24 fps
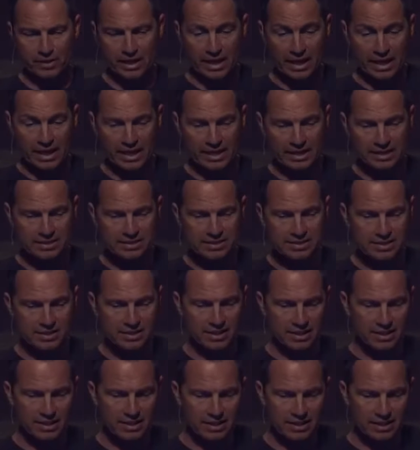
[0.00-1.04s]
And
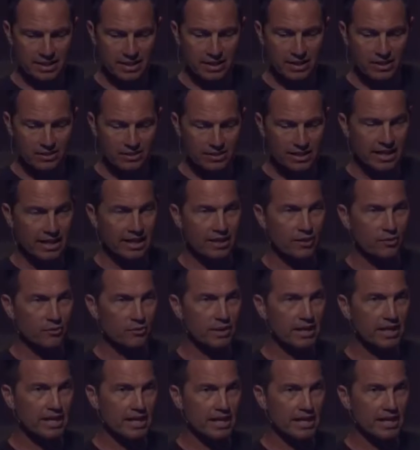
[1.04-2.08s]
here now
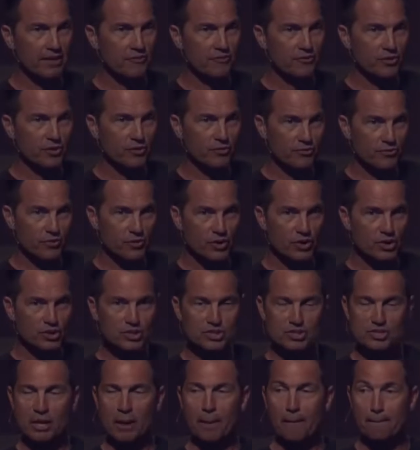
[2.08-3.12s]
we have the
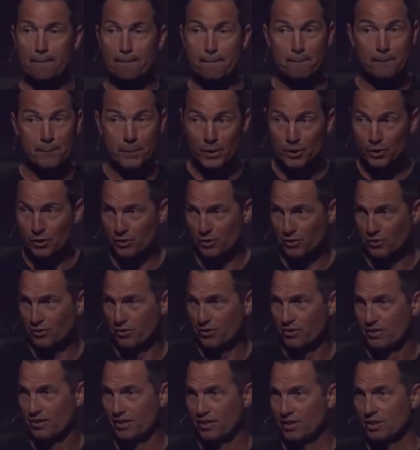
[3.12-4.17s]
first
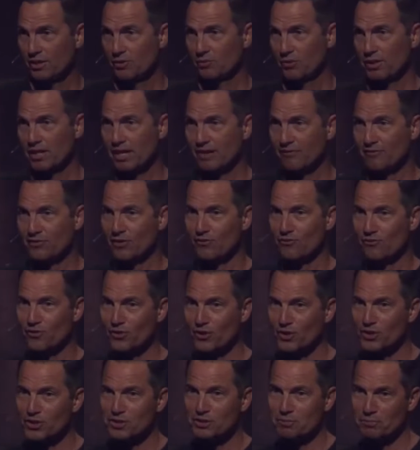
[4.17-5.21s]
birth. We have the
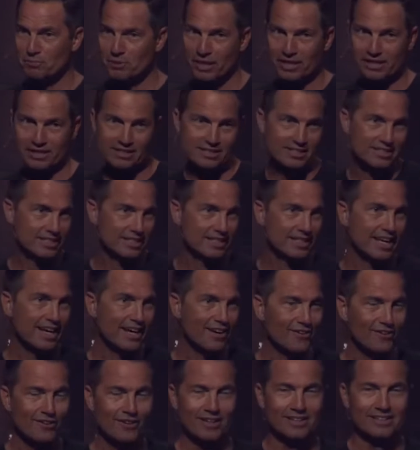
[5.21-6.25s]
first pregnancy.
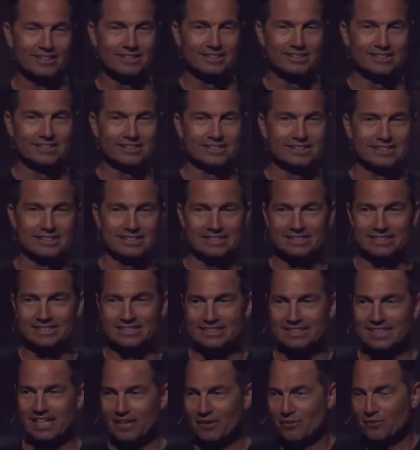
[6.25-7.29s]
Now,
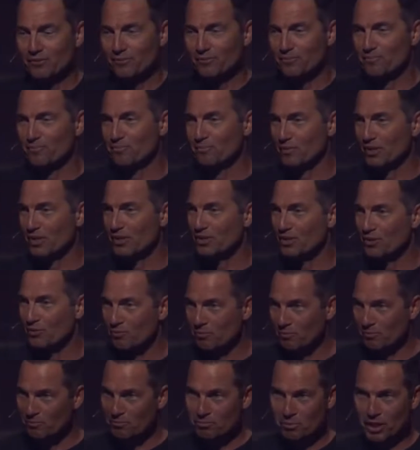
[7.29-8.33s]
like you know,
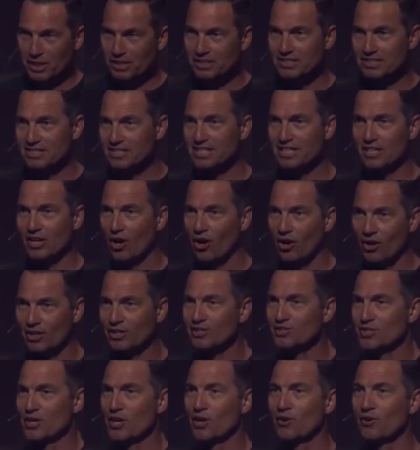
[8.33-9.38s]
pregnancy on
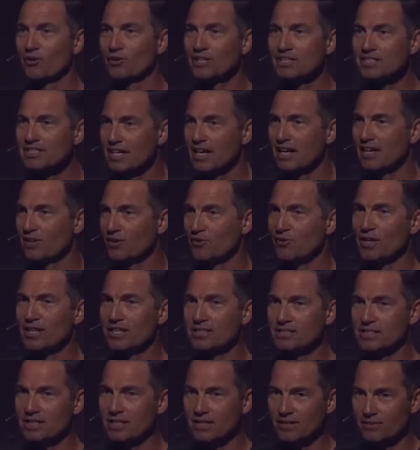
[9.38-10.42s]
its own is kind of
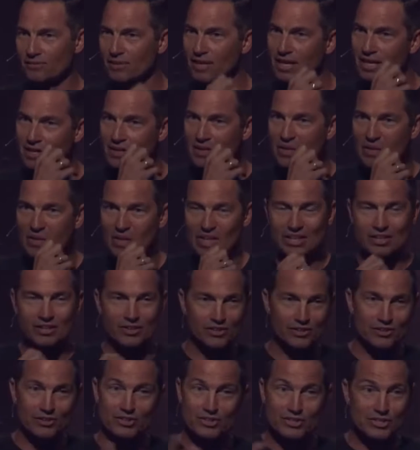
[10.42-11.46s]
crazy, right? You,
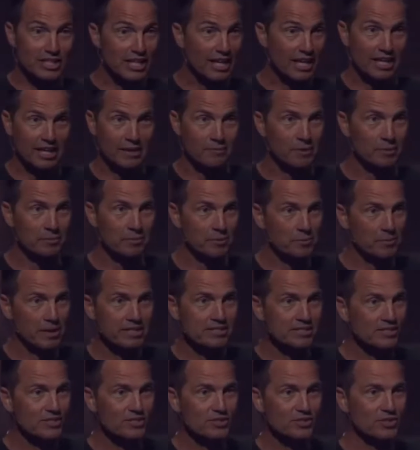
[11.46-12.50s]
you, are just like, I remember my
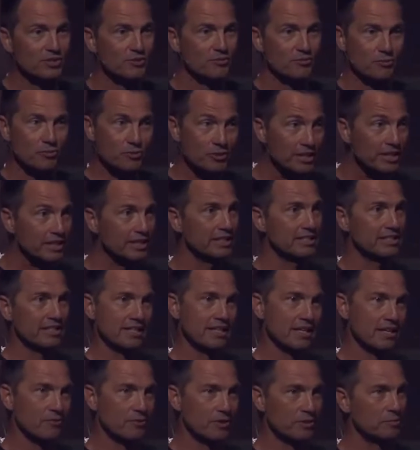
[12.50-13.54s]
sister really did
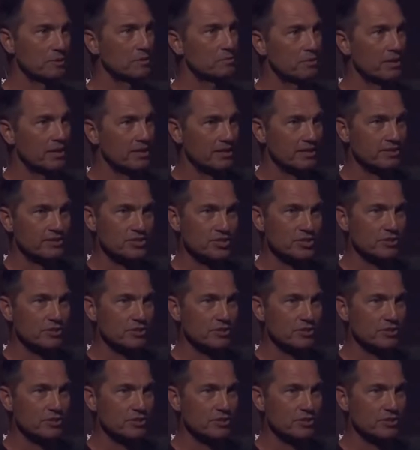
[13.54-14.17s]
not want to be pregnant.